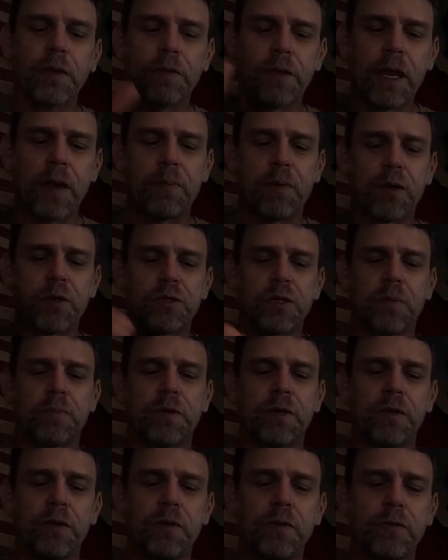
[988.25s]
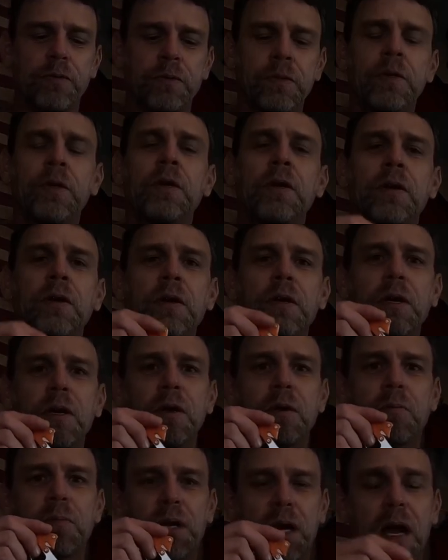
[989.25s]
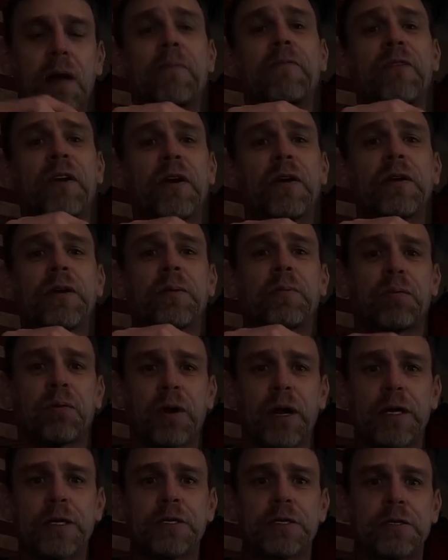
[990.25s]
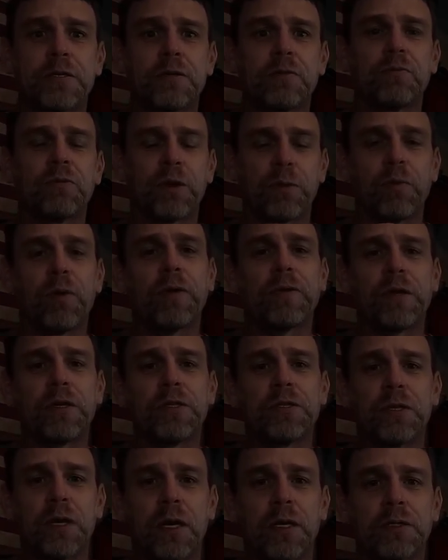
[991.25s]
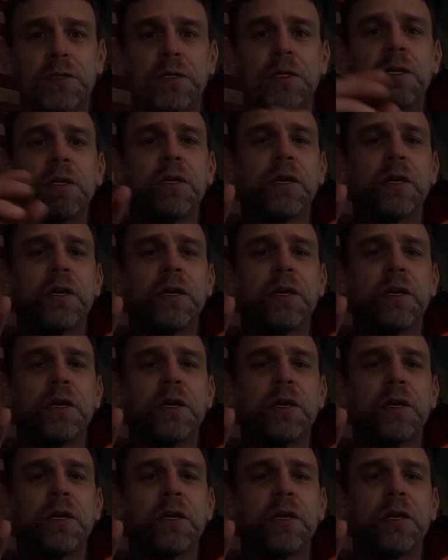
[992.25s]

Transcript: That part's up to you. But I'm very impressed with what this does.